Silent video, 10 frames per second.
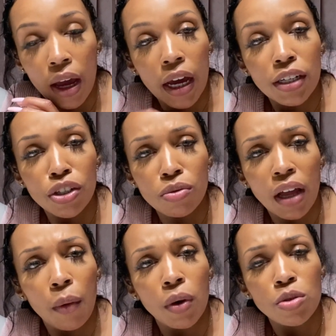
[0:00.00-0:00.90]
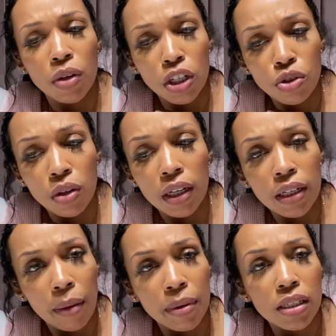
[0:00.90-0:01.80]
And she was like, once we get you cleaned
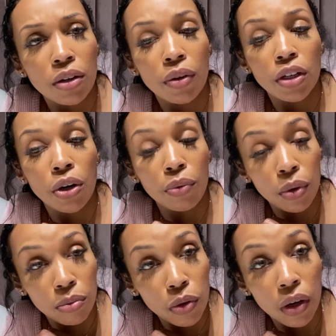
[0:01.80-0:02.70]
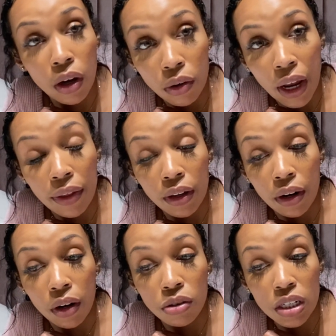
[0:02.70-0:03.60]
up and settled in your room, you can go down there and
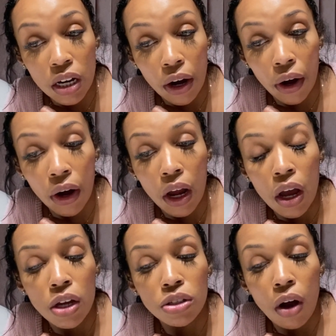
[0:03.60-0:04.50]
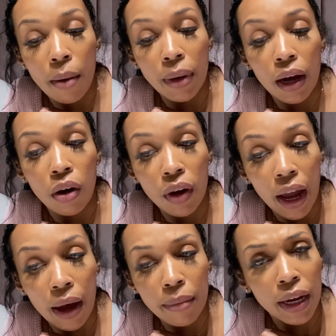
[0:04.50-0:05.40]
go see her. So I'm like, okay.
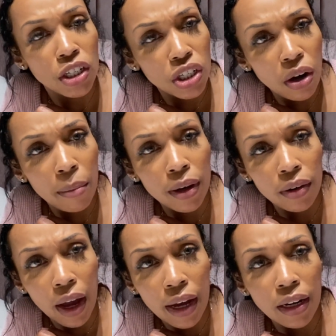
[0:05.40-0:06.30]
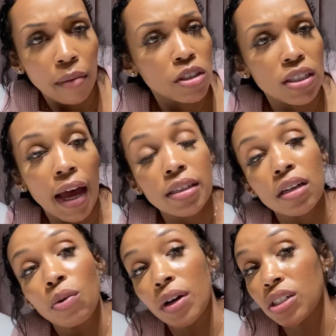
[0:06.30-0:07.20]
I'm like, is she going to be okay? And I'm just asking
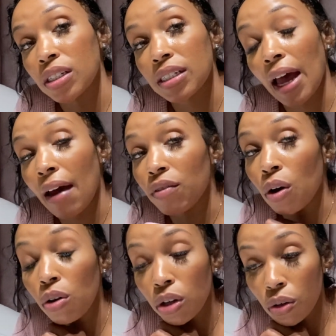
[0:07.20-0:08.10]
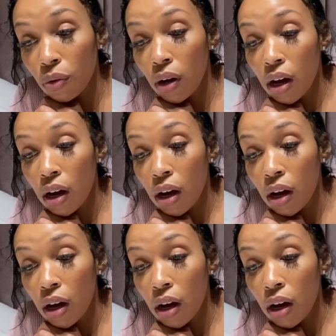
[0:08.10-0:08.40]
questions because I have no clue.